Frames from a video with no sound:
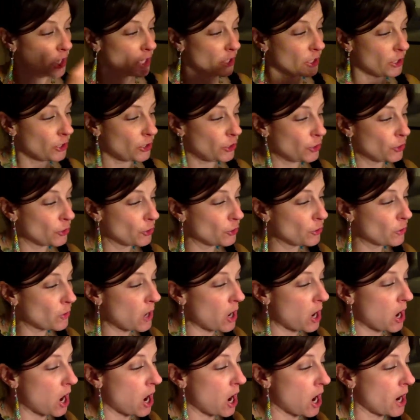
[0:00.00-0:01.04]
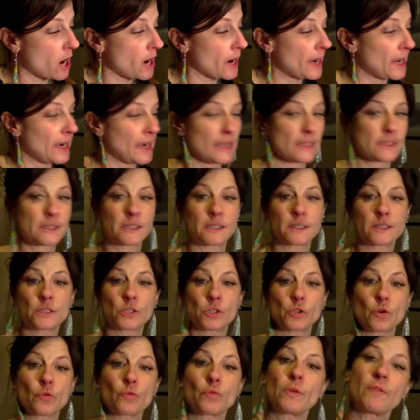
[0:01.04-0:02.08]
you are in
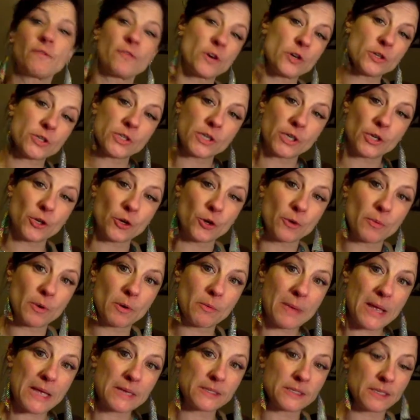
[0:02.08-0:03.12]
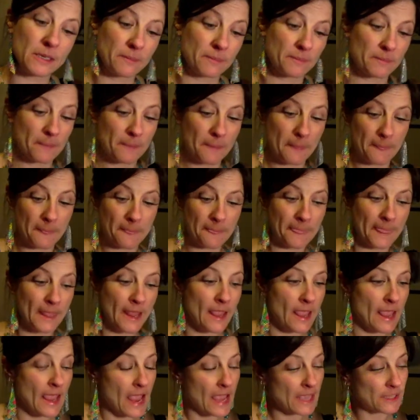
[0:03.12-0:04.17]
essence reversing your momentum.
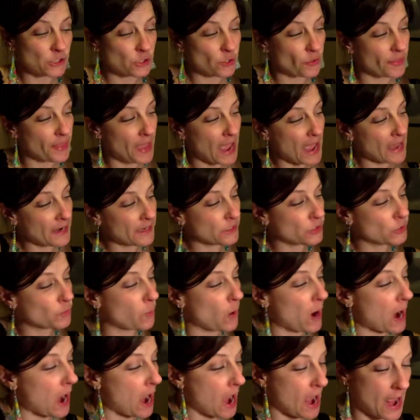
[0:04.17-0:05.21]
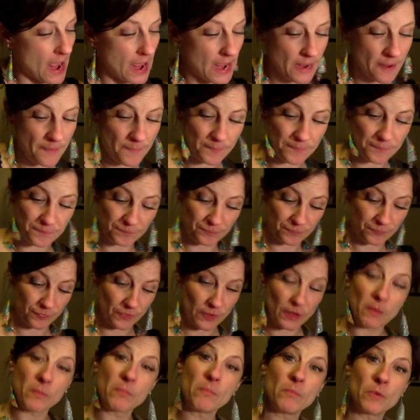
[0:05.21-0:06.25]
And so that is why
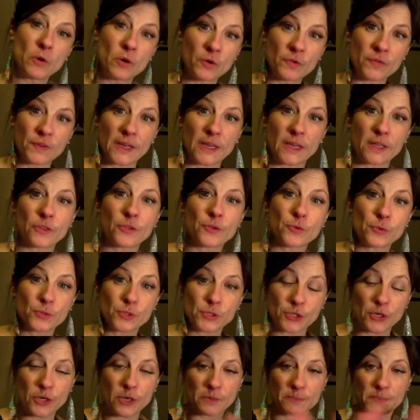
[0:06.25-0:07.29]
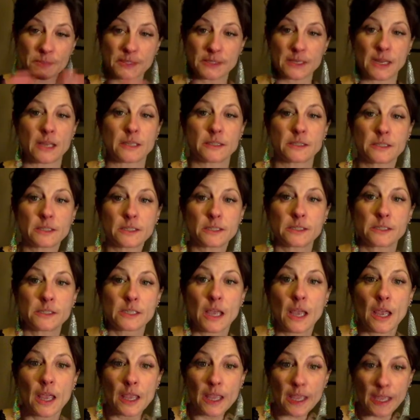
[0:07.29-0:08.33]
moving through circumstances
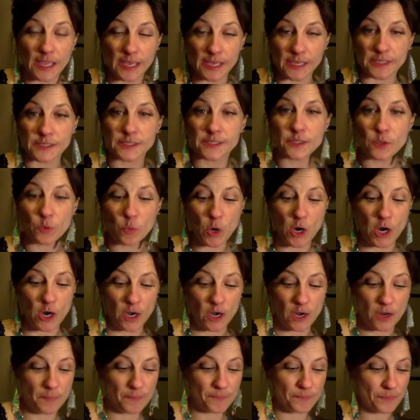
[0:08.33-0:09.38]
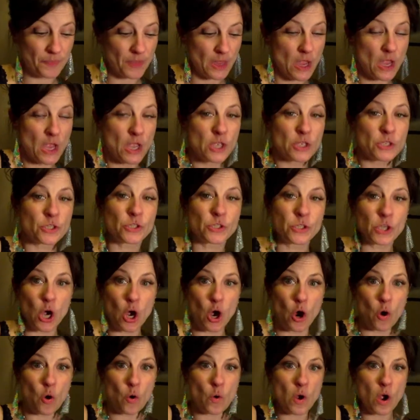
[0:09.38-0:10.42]
is the work.
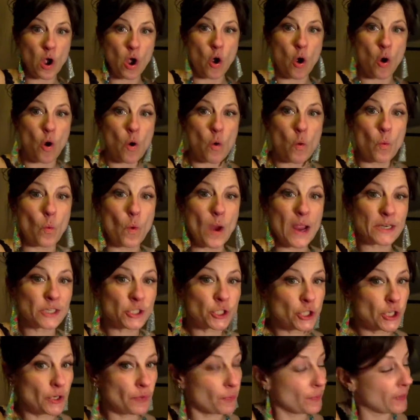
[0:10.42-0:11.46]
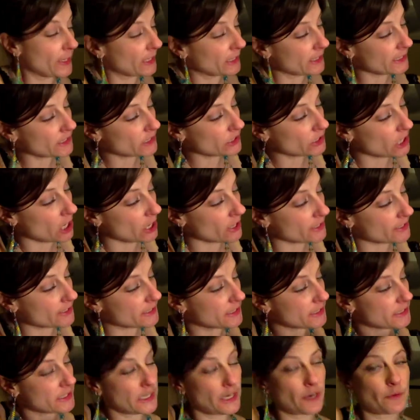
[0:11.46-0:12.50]
So when she really started
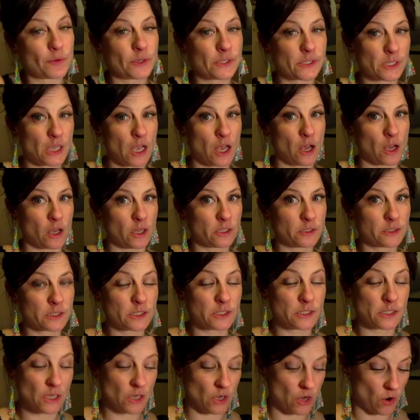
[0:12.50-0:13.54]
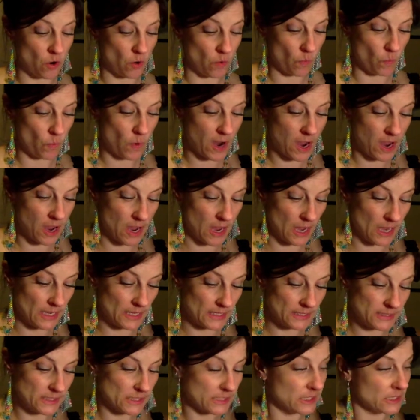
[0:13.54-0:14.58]
to see results
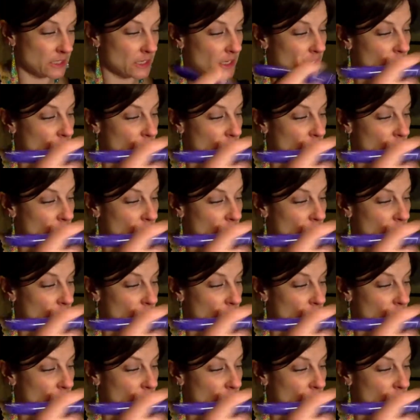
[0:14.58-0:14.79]
was